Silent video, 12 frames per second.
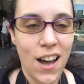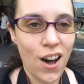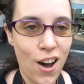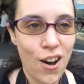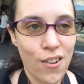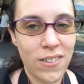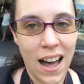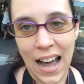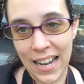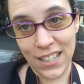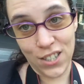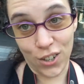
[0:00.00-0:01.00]
of
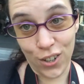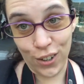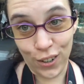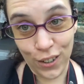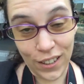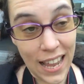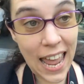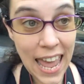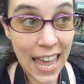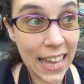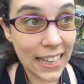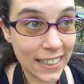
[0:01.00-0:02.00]
idol,
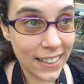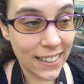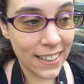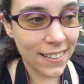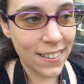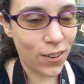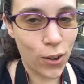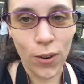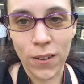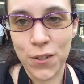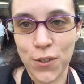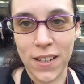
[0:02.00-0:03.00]
and, or
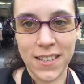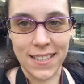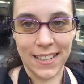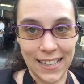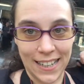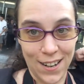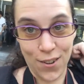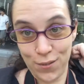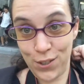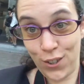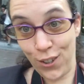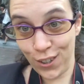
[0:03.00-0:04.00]
should I say I love
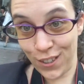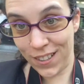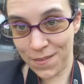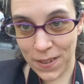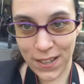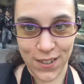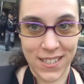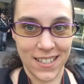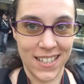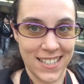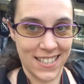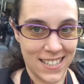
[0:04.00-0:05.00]
doll, because there
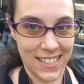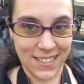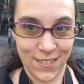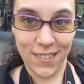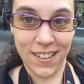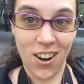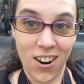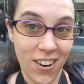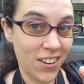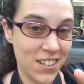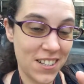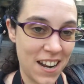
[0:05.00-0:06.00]
is this little
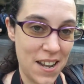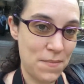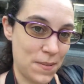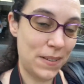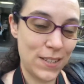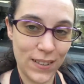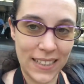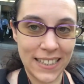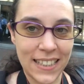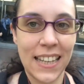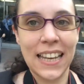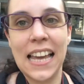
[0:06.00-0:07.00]
heart shape in between.
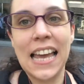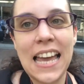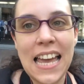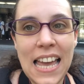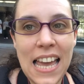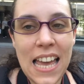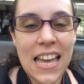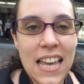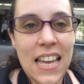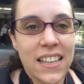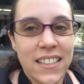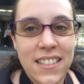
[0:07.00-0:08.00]

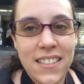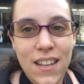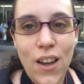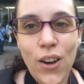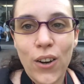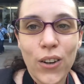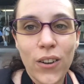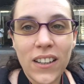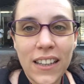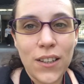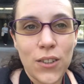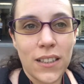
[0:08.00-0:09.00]
So
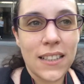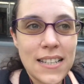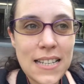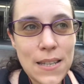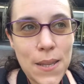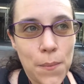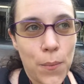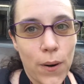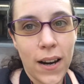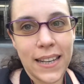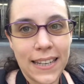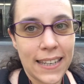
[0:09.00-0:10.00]
it was
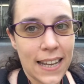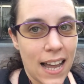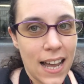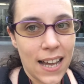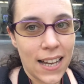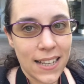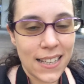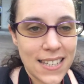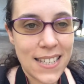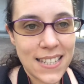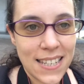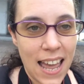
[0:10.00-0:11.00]
pretty
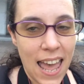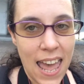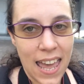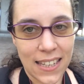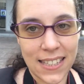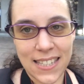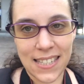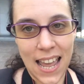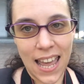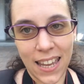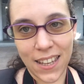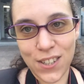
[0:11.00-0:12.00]
nice, and
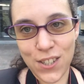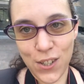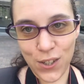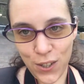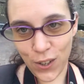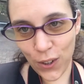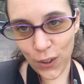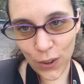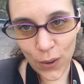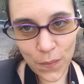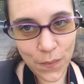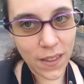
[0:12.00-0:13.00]
thanks
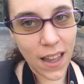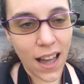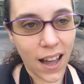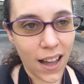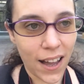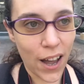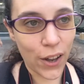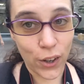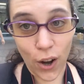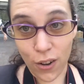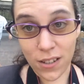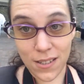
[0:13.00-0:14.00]
to an
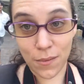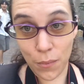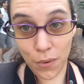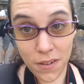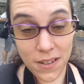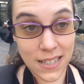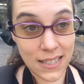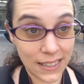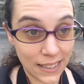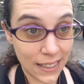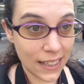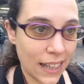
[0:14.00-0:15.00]
awesome
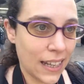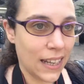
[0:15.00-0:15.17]
person